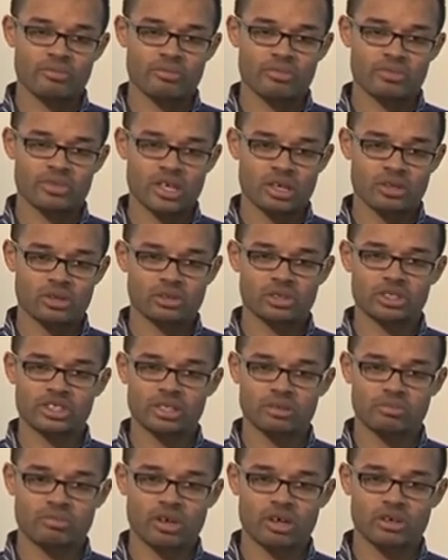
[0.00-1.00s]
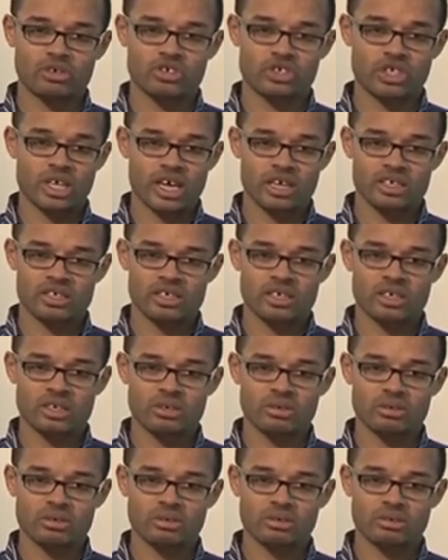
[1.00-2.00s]
technology approach to
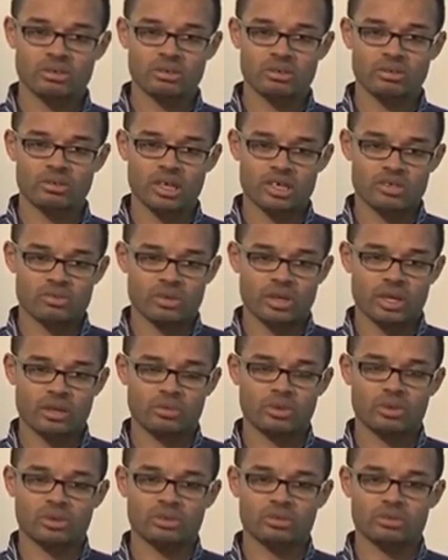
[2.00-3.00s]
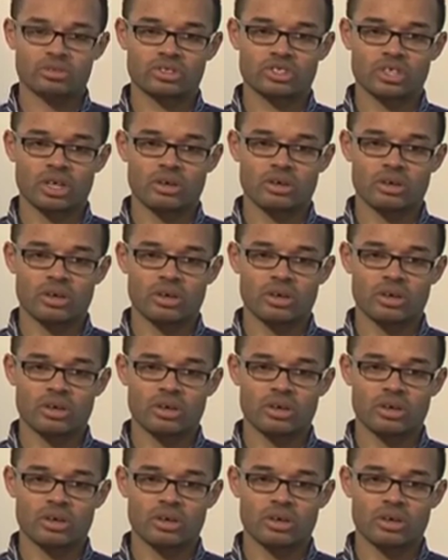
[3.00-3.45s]
execute. That's what they want. So,